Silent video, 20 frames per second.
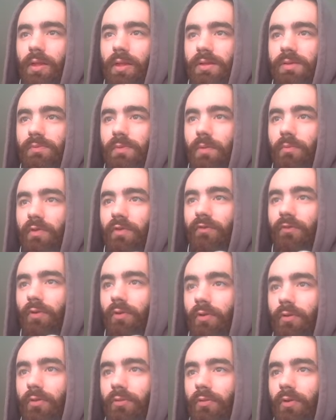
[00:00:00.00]
is when we
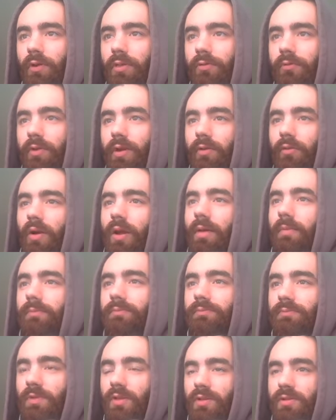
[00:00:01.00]
throw a three, right?
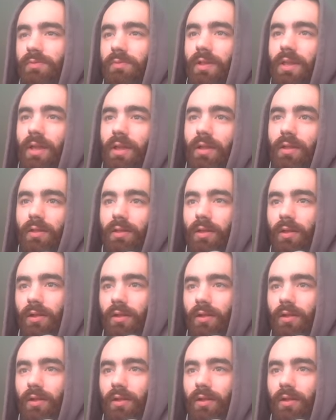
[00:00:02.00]
Because we get